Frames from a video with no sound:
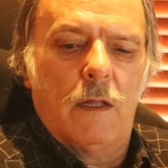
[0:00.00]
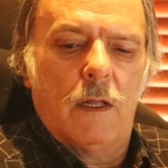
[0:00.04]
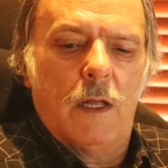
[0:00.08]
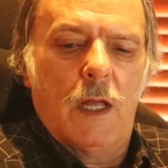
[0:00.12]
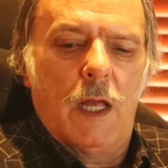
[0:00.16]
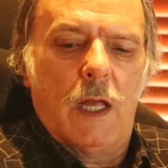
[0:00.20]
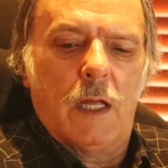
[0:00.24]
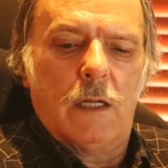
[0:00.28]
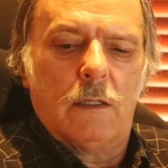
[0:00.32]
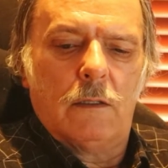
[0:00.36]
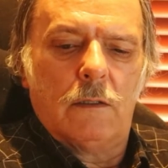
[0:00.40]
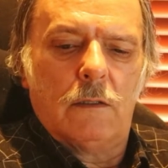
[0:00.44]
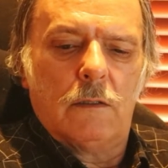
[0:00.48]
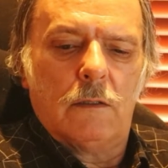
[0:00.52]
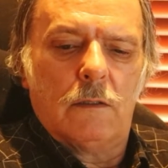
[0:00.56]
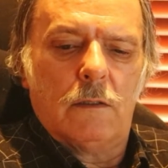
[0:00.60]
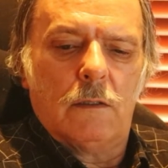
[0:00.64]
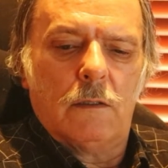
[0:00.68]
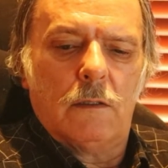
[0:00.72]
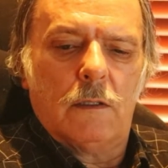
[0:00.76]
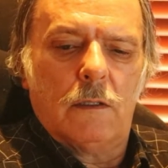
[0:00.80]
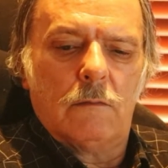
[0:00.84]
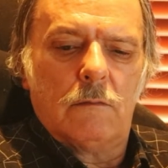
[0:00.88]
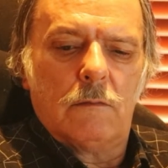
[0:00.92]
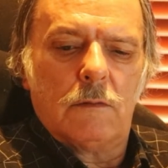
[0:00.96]
And
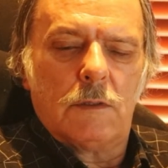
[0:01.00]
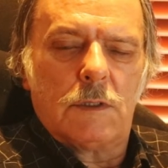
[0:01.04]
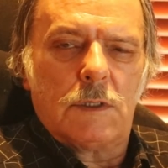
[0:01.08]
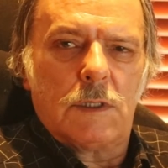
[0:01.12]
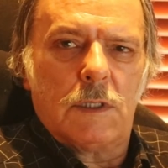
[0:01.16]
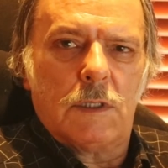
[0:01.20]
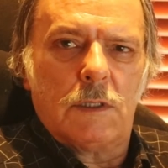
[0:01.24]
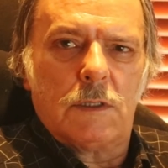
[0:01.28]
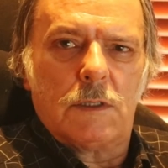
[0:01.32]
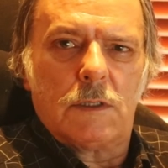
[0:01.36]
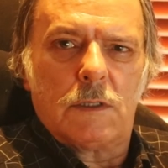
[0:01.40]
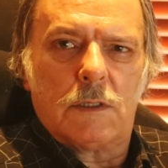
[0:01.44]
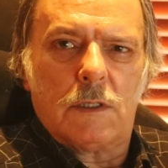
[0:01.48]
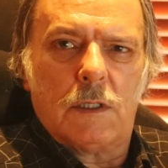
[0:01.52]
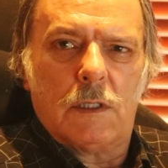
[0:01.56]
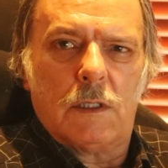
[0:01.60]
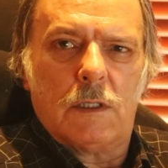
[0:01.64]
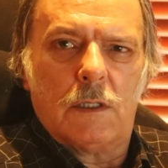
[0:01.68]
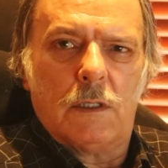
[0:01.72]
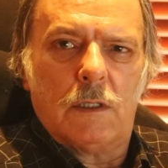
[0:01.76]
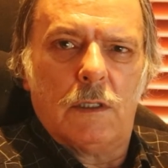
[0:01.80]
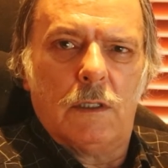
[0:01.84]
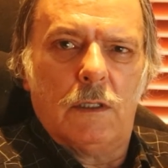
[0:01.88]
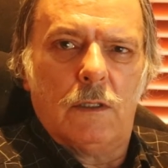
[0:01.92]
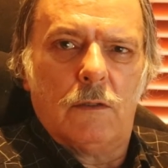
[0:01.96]
since
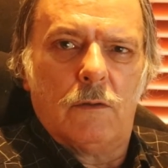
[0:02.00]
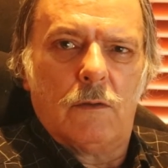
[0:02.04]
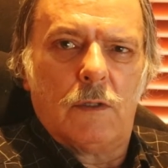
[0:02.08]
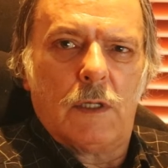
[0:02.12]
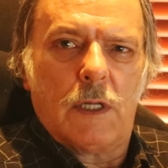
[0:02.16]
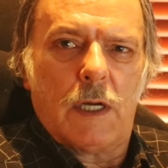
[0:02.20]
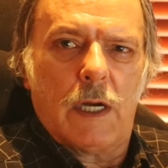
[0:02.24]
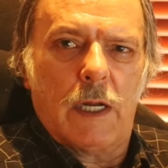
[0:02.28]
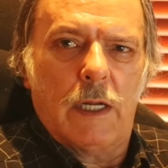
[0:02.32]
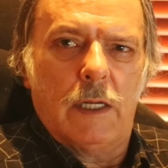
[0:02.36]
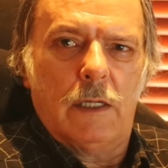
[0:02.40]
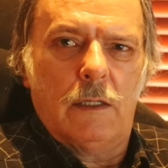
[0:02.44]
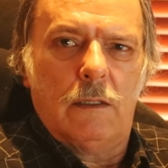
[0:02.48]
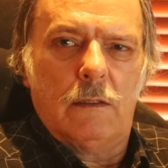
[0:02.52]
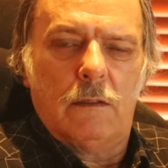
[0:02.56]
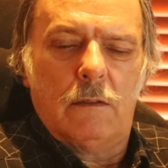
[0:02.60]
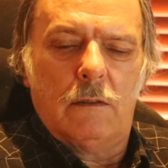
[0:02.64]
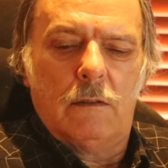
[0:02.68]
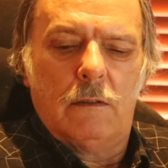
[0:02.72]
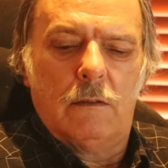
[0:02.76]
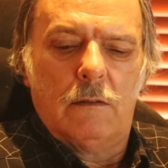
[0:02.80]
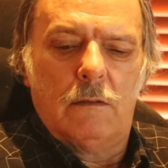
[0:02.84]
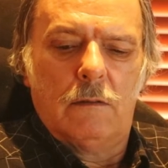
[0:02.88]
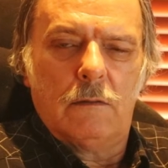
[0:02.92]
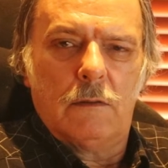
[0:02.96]
the
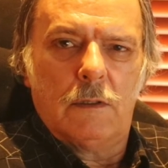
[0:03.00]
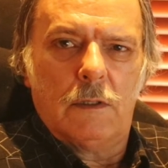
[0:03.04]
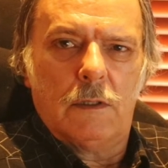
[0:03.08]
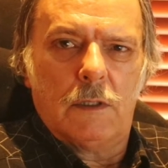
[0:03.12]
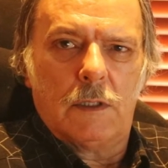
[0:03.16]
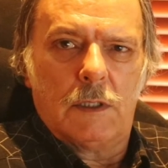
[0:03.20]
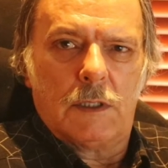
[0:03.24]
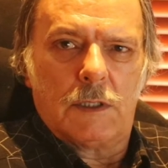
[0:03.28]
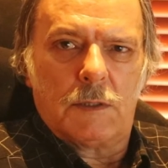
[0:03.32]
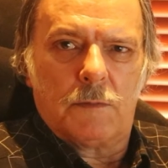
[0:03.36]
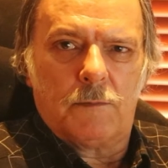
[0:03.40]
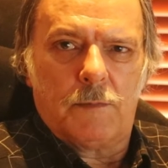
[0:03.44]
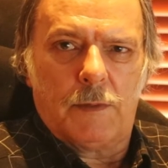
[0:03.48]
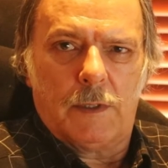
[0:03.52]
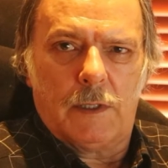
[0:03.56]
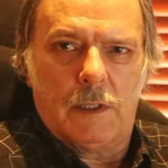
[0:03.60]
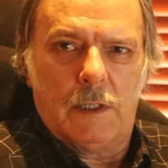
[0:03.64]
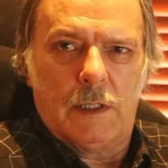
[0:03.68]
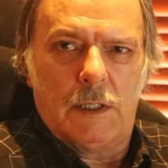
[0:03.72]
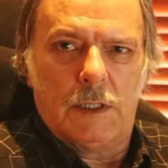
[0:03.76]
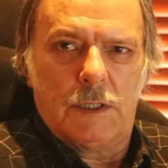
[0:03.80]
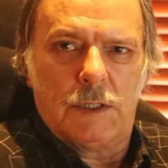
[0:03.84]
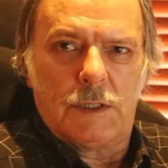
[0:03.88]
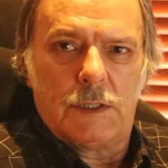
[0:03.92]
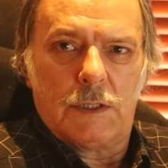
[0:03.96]
Ukraine
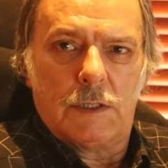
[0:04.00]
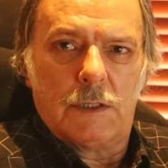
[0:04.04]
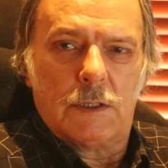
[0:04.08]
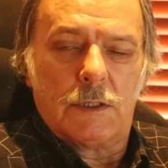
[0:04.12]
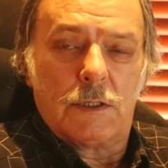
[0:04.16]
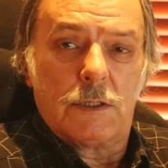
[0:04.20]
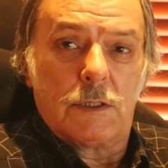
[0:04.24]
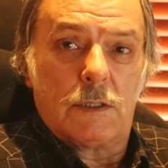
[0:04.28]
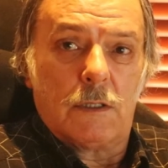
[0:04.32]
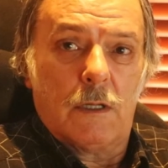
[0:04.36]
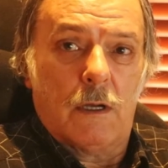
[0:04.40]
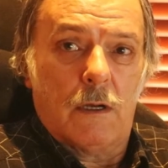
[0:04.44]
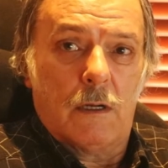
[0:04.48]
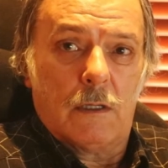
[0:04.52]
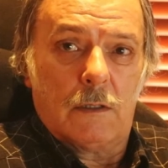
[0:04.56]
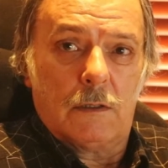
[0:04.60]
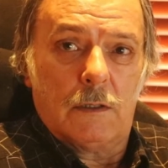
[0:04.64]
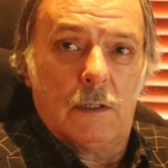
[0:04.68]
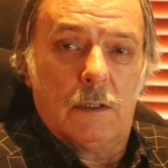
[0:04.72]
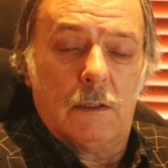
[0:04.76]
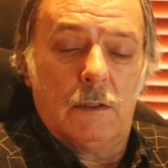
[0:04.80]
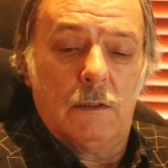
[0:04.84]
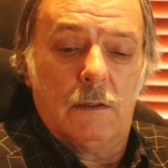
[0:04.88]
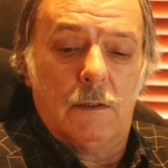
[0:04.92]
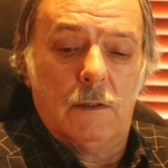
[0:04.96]
expedition
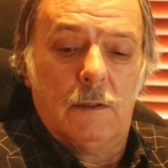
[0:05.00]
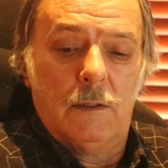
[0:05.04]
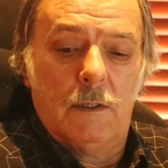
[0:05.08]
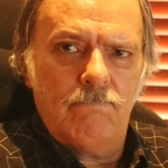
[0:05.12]
started,